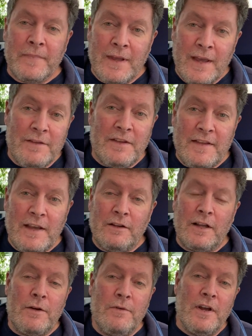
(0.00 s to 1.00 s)
Here's the deal
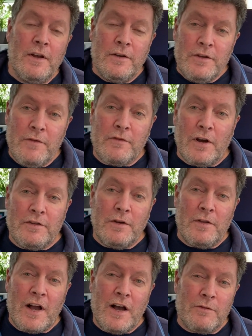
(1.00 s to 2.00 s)
though, you've got to
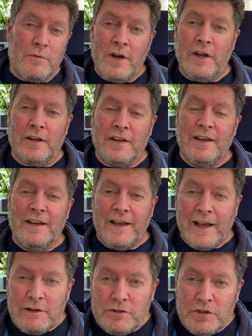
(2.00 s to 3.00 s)
do the hard work.
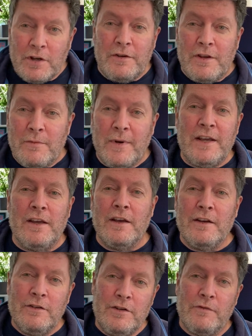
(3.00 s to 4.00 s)
I'll show you the way,
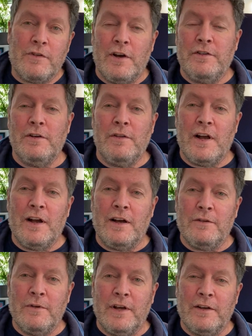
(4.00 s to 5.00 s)
you've got to do the
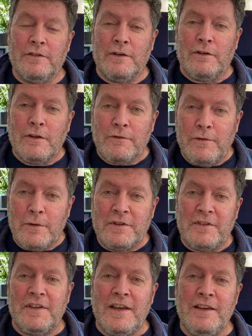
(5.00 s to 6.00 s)
hard work. So I look forward
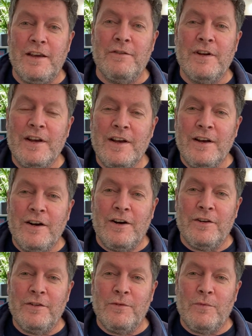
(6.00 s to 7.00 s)
to seeing you
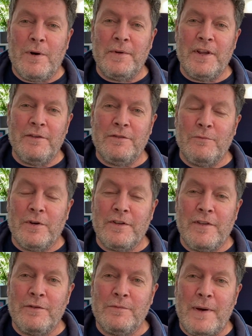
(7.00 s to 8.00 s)
on one of those
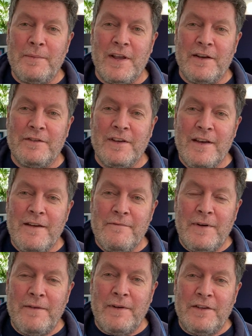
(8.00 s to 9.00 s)
webinars
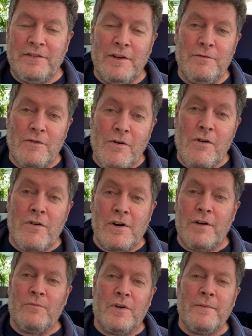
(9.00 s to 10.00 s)
very, very soon,
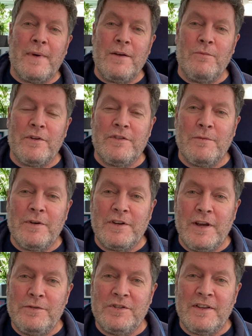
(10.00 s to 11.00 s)
or on one of my one-to-one
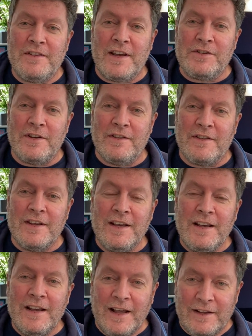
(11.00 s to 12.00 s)
coaching sessions.
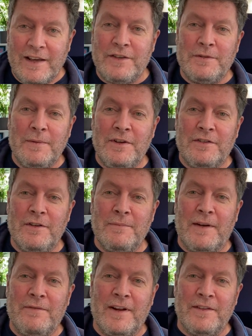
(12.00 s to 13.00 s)
I'll catch you soon,
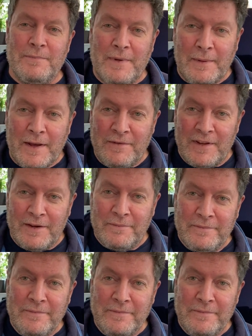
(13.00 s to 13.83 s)
my friends. Bye-bye for now.